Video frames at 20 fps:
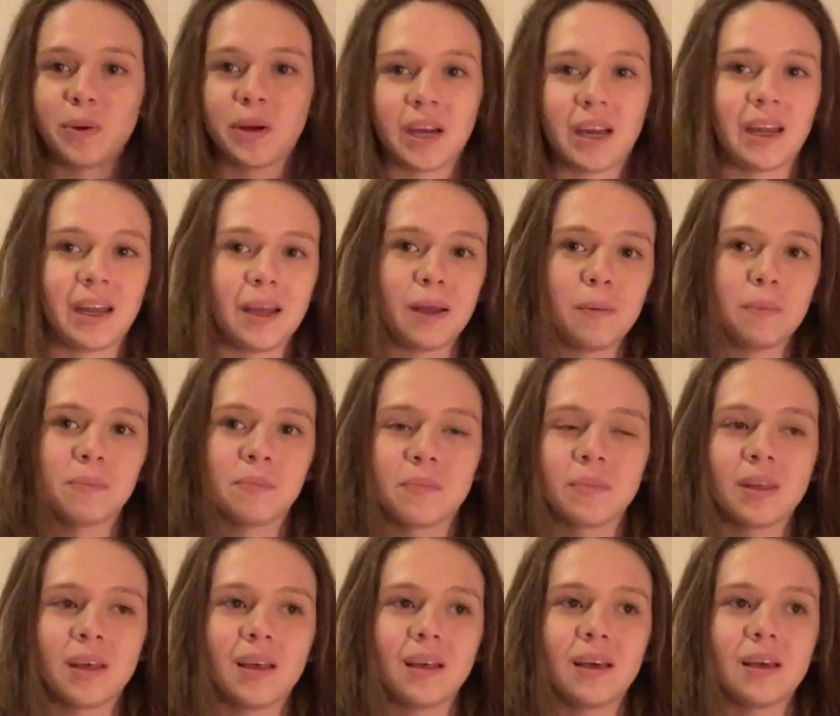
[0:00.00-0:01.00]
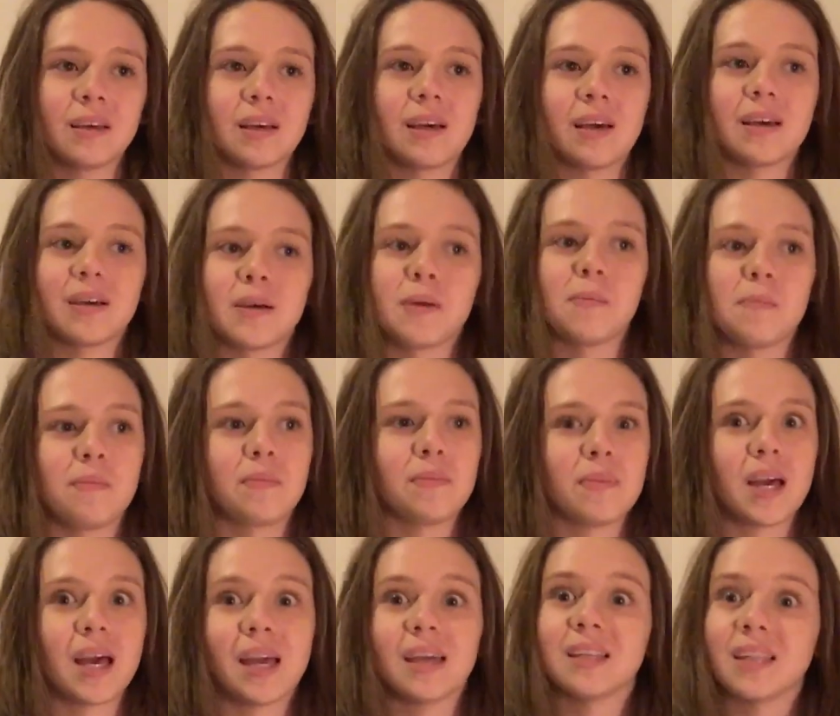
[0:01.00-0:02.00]
pram,
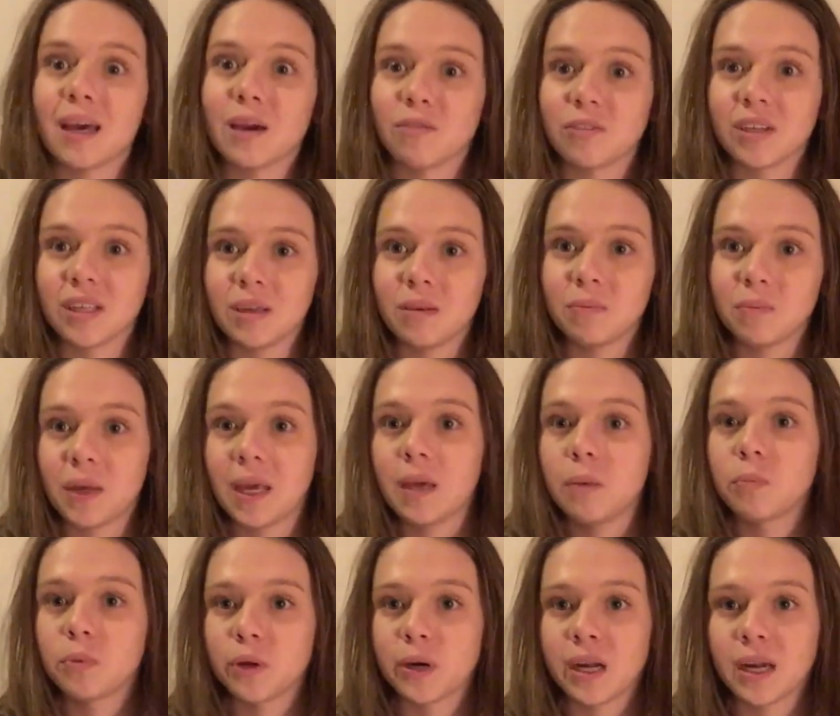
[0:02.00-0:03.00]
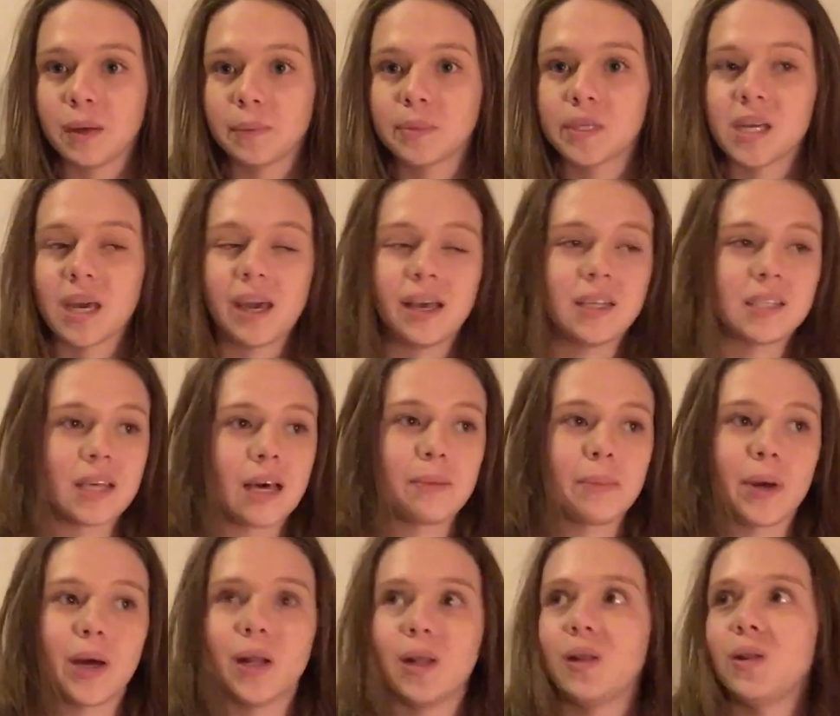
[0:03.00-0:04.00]
and that really big pram takes
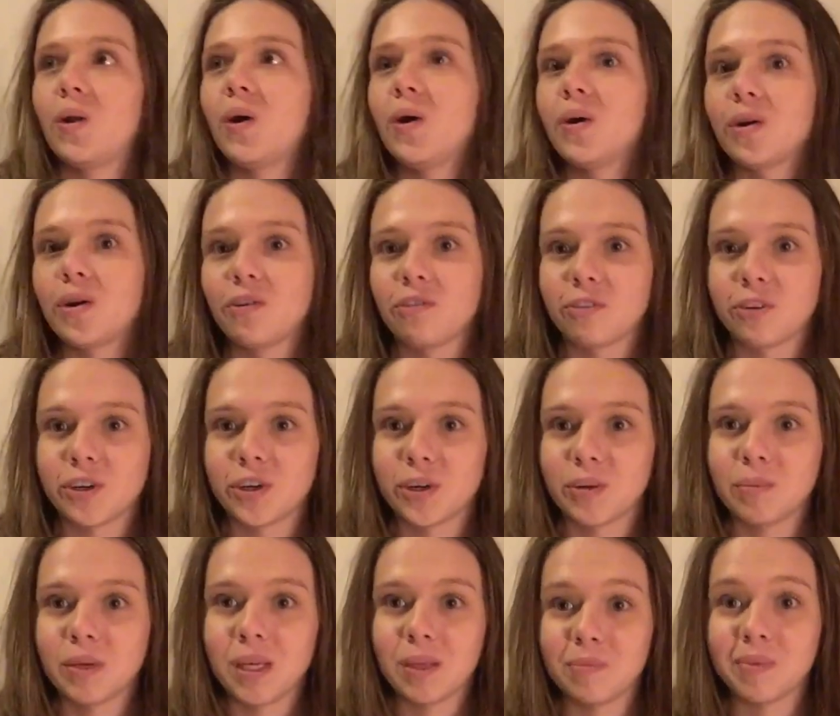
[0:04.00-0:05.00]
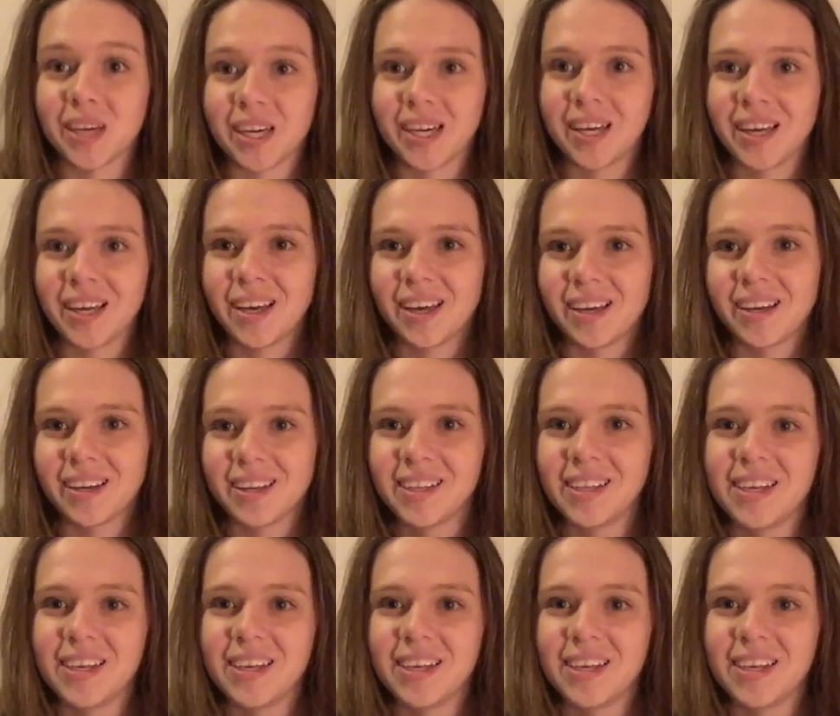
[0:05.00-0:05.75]
up a lot of room in my car.